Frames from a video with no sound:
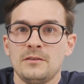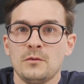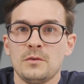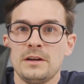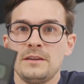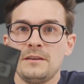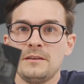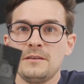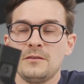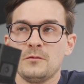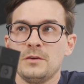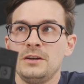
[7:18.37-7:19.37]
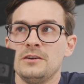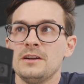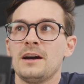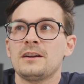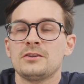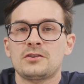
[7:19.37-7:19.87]
when you're
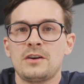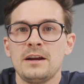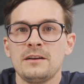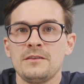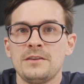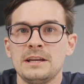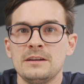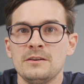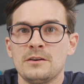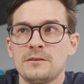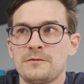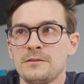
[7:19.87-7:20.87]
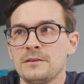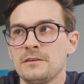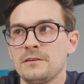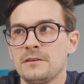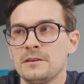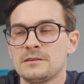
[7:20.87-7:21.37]
not on trial, they nerf
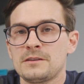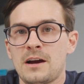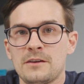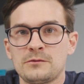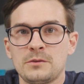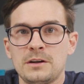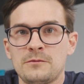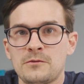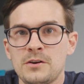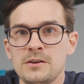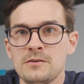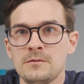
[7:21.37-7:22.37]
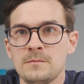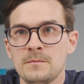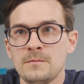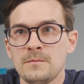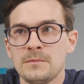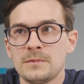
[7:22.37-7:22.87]
the software for you,
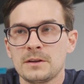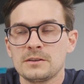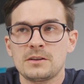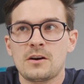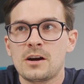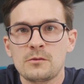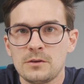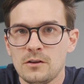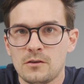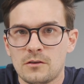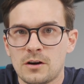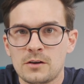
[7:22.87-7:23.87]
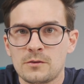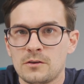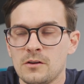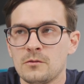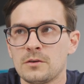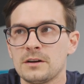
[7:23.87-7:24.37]
because the hardware
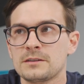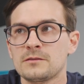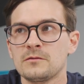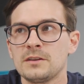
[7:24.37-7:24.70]
all works.